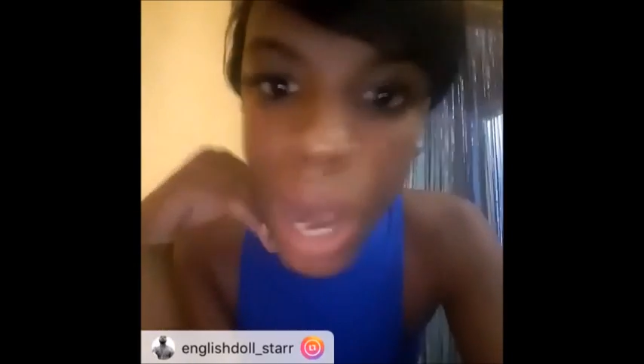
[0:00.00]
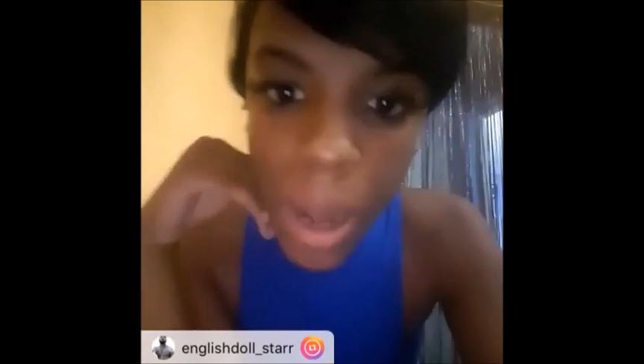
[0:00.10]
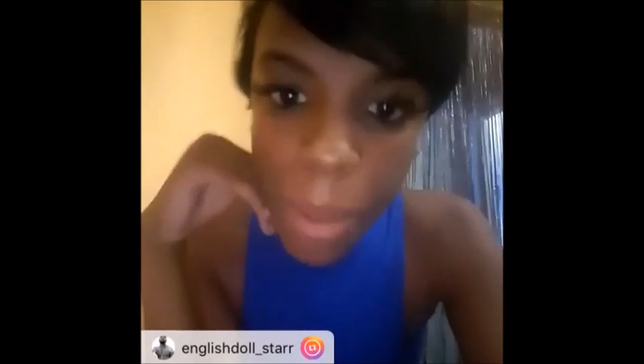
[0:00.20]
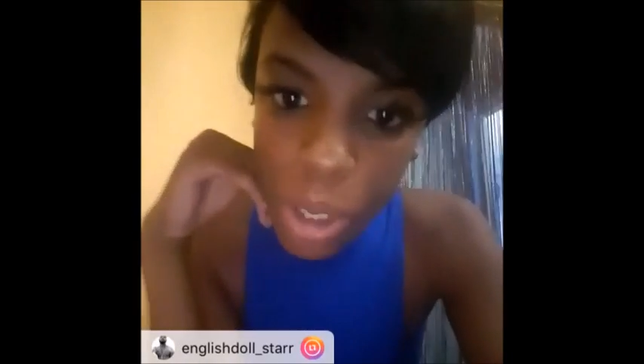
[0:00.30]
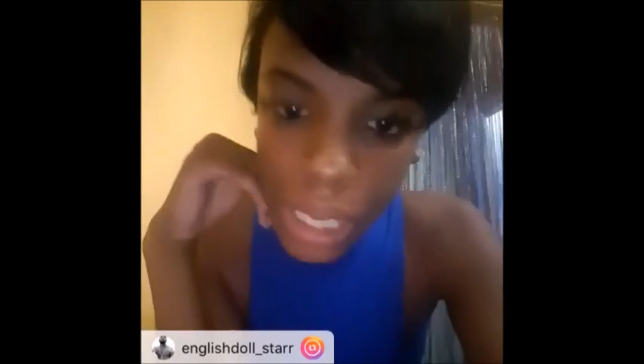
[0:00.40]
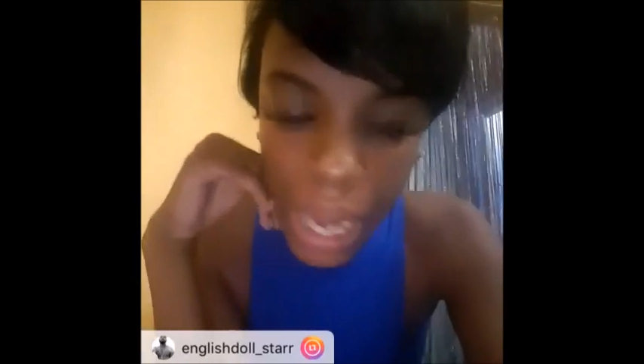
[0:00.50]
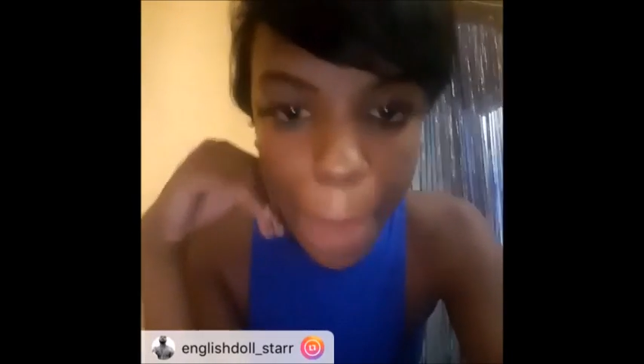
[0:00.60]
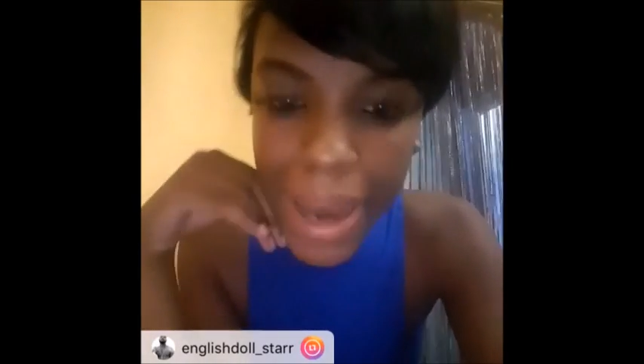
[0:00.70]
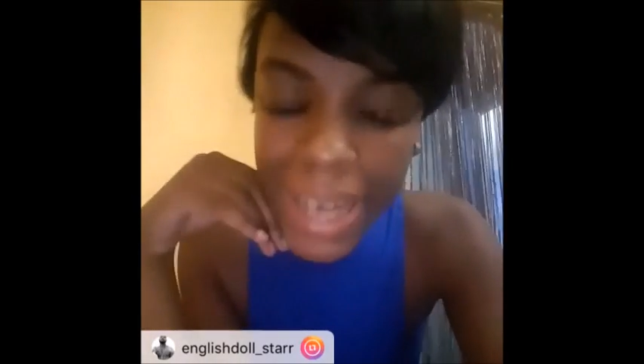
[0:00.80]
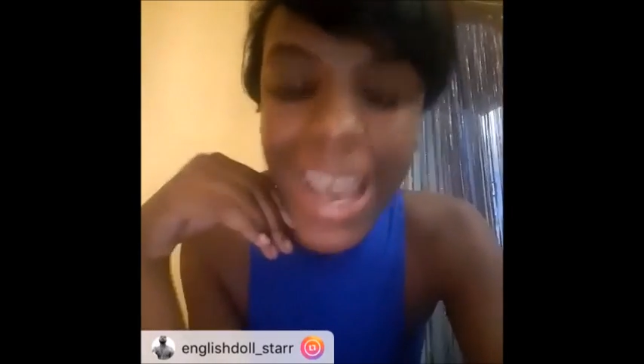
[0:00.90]
you not blood
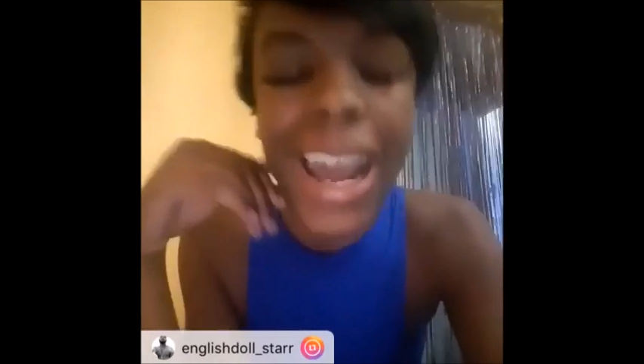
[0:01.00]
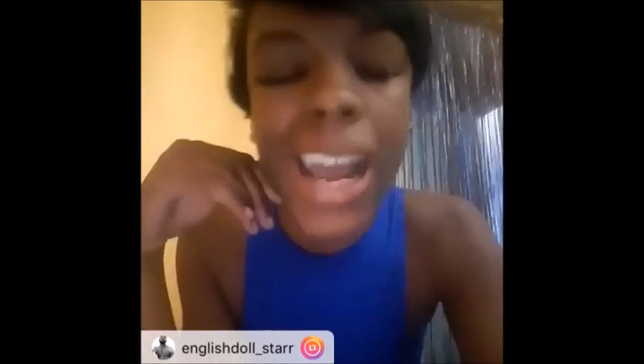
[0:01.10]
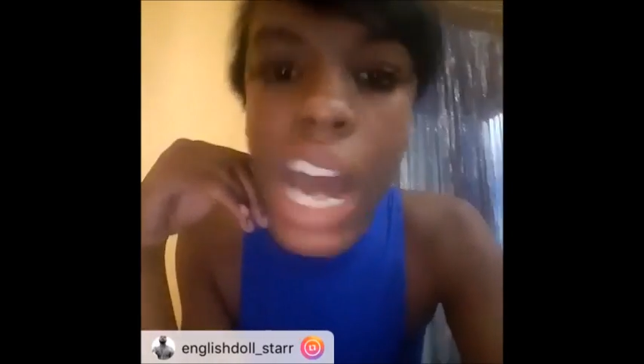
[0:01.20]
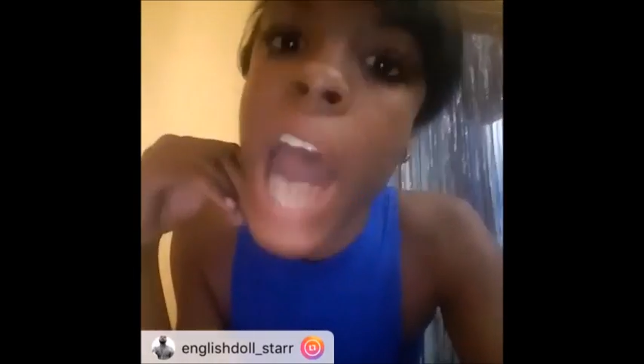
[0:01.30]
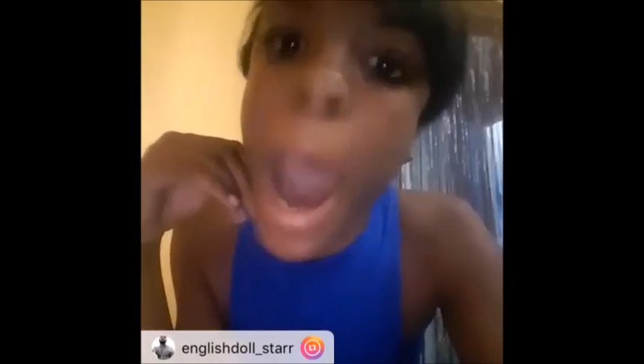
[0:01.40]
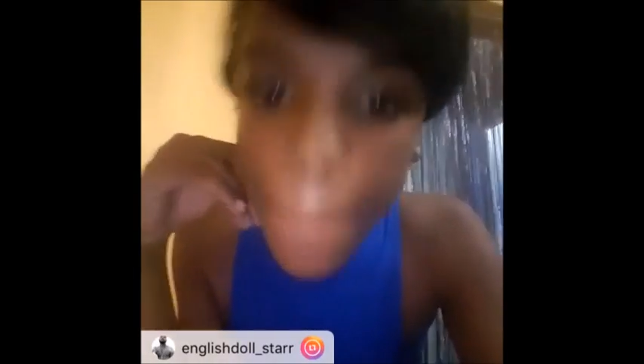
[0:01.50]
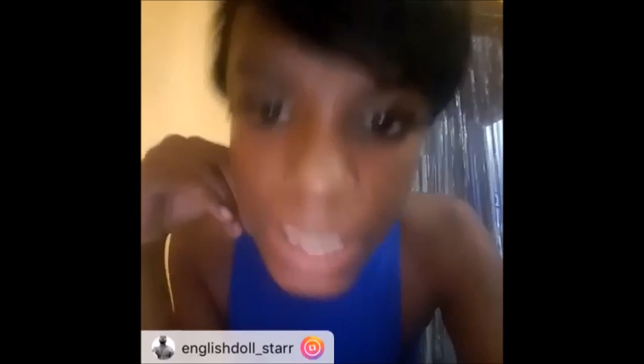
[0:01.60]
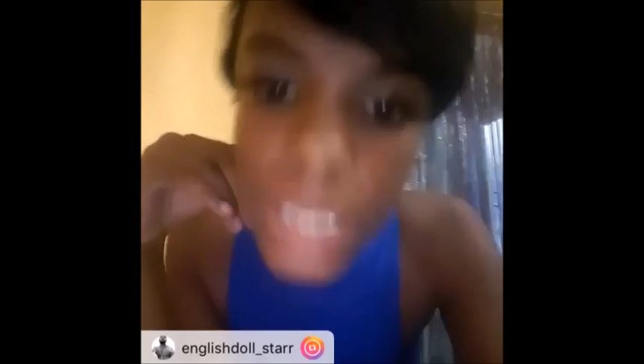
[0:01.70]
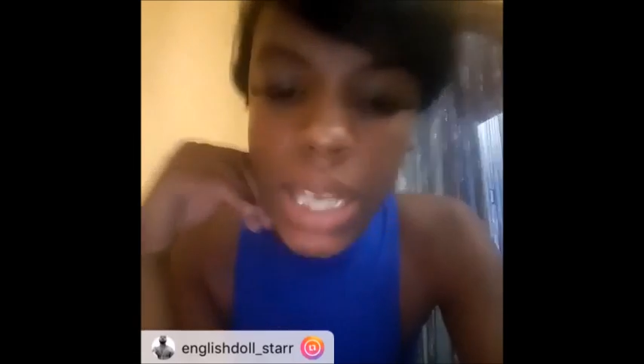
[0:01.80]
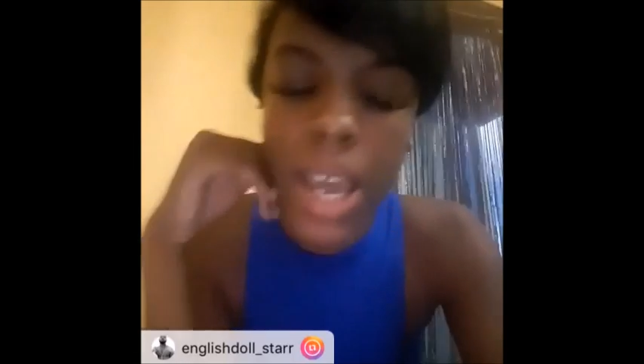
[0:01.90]
clot bad girl and that
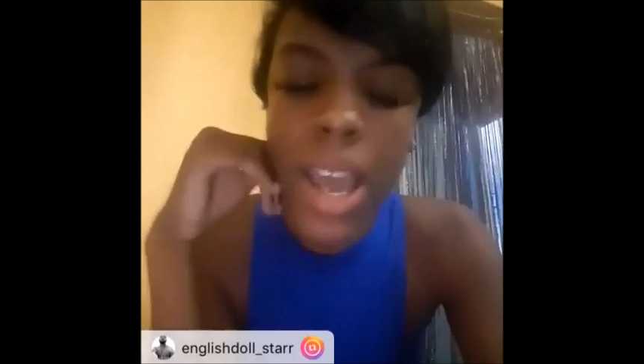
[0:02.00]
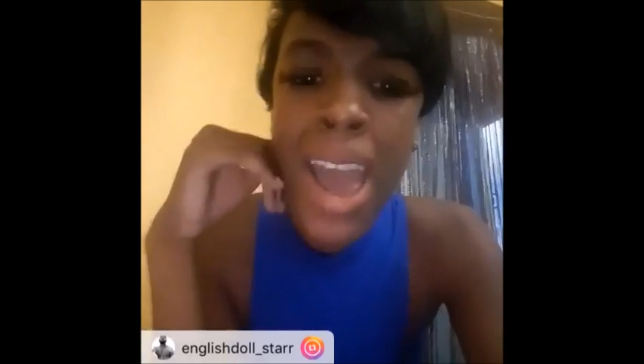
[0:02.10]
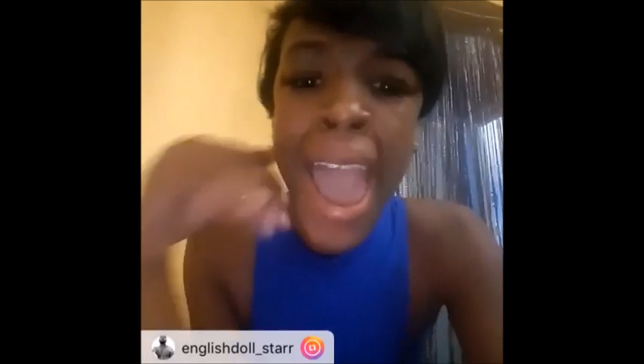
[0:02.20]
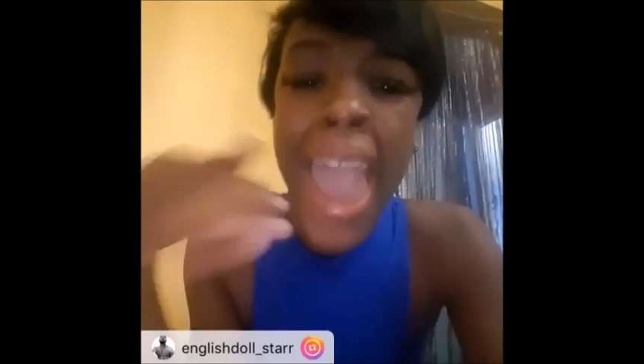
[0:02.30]
must say.